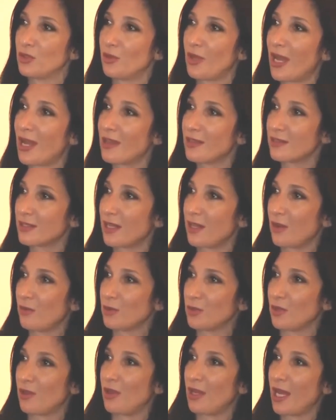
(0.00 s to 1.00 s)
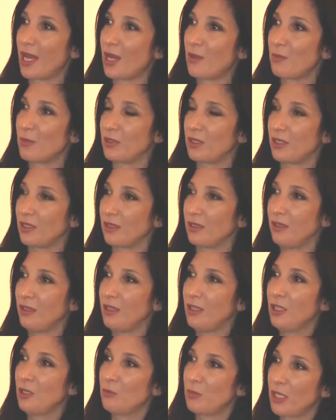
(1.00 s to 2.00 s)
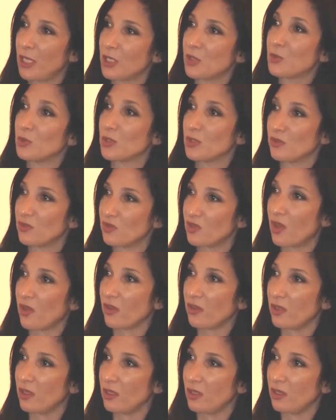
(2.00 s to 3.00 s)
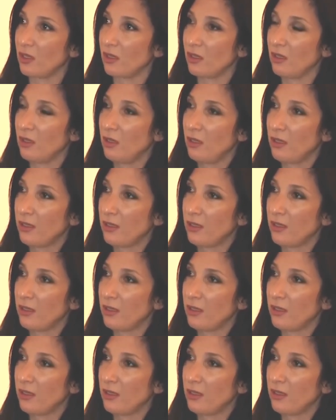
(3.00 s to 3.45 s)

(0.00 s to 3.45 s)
So as that was all happening, banks were consolidating.